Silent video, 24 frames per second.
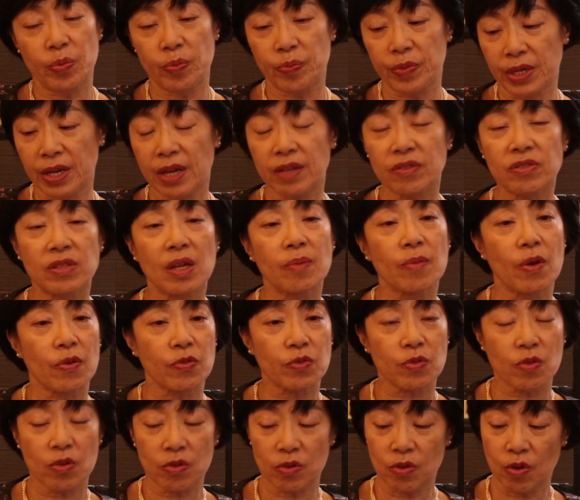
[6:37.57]
The next step,
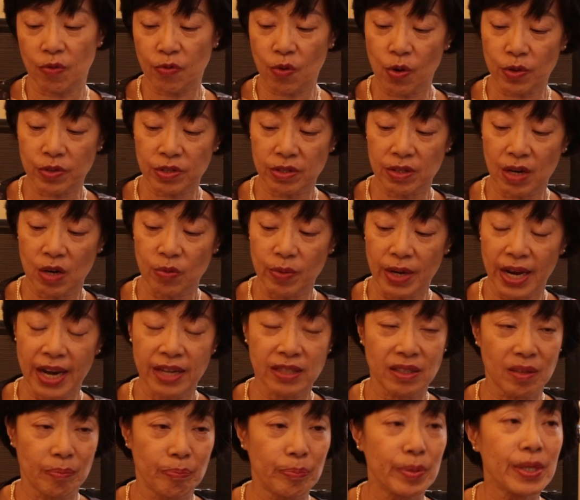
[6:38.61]
of course, now we
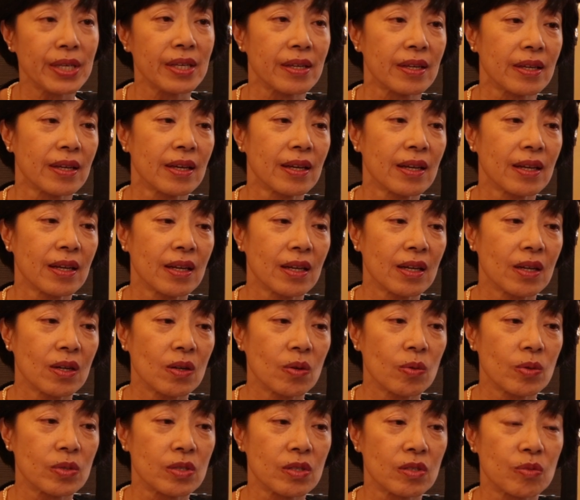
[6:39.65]
add the P,
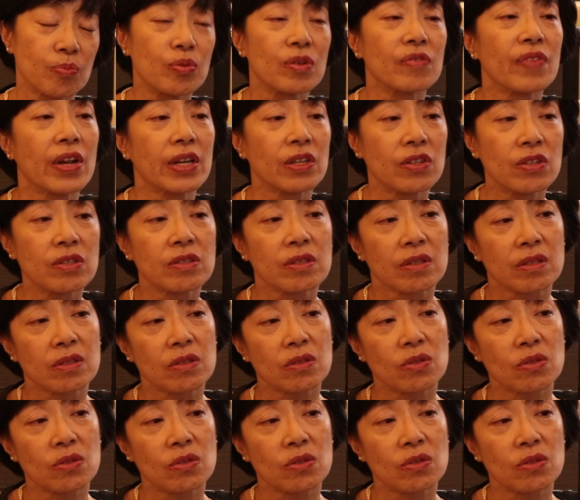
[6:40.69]
which is prevention.